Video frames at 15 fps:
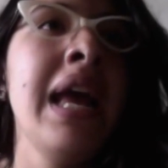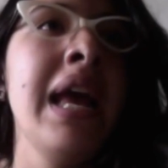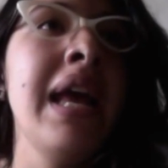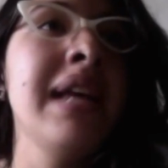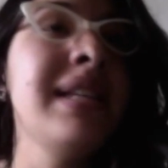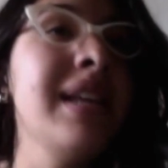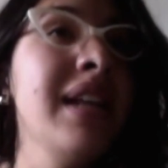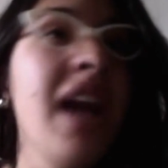
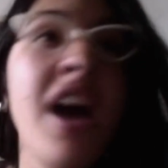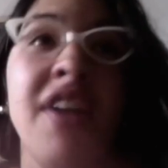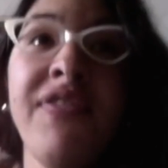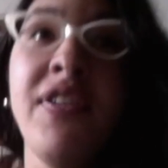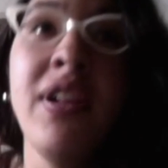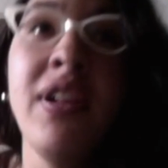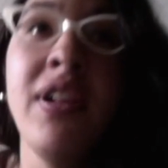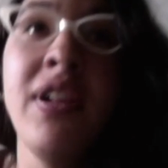It's an
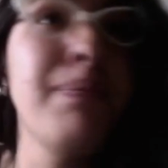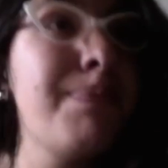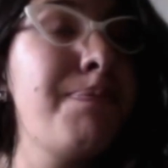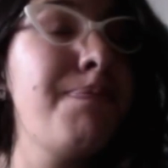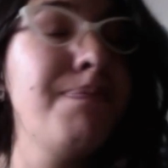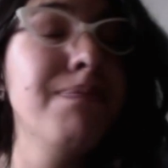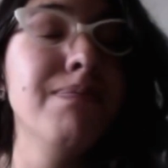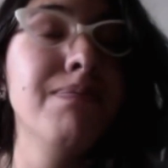awfully
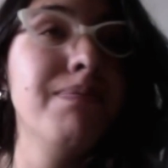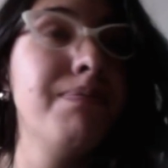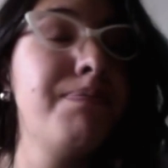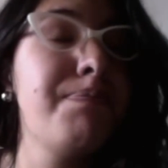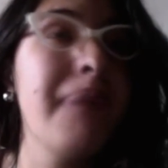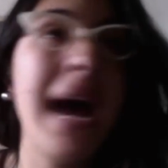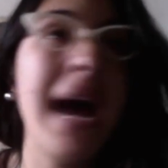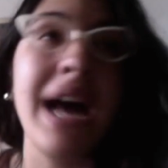
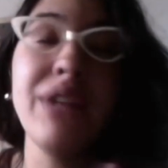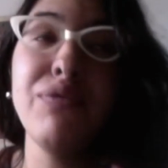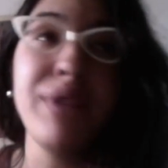bad